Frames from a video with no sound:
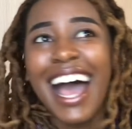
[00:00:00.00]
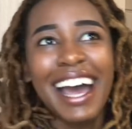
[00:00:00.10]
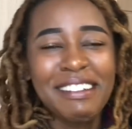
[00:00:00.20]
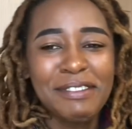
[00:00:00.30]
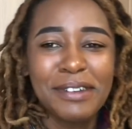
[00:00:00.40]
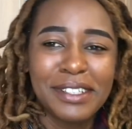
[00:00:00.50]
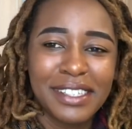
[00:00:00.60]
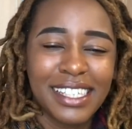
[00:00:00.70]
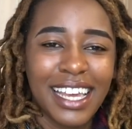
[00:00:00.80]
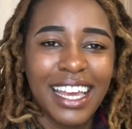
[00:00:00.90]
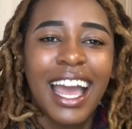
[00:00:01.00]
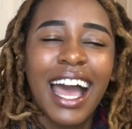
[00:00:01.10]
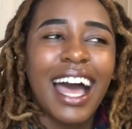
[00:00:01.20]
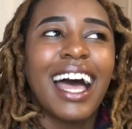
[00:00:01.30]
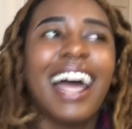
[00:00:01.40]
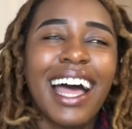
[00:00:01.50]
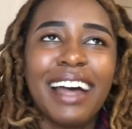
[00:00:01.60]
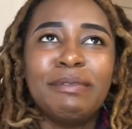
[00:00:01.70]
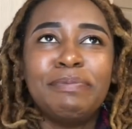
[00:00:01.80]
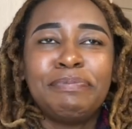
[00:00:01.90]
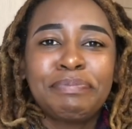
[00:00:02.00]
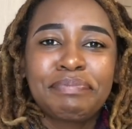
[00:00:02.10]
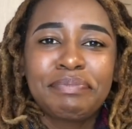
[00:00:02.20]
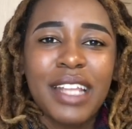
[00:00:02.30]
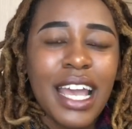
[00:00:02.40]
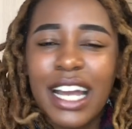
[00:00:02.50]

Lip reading: I don't know what to say. Yeah,